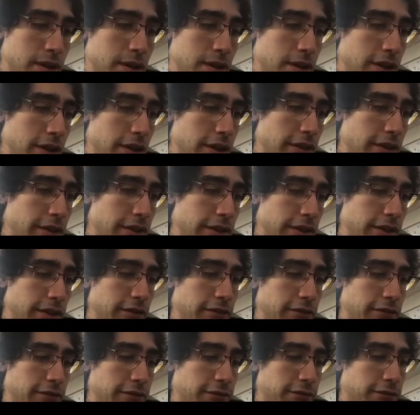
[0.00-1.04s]
and then
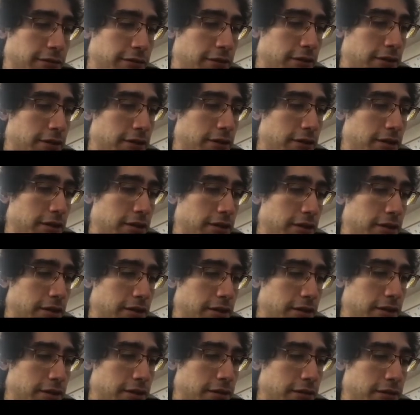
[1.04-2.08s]
4,
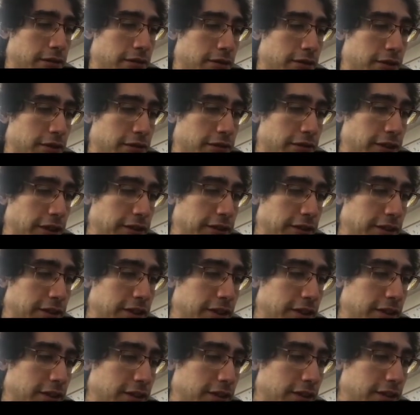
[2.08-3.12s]
4, 5,
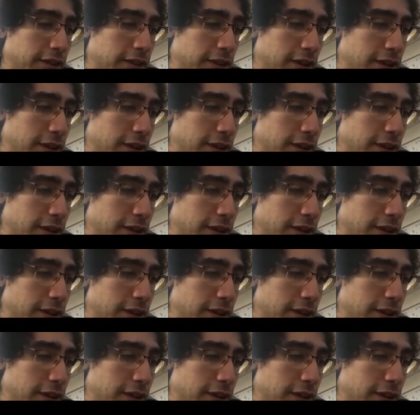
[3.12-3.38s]
6.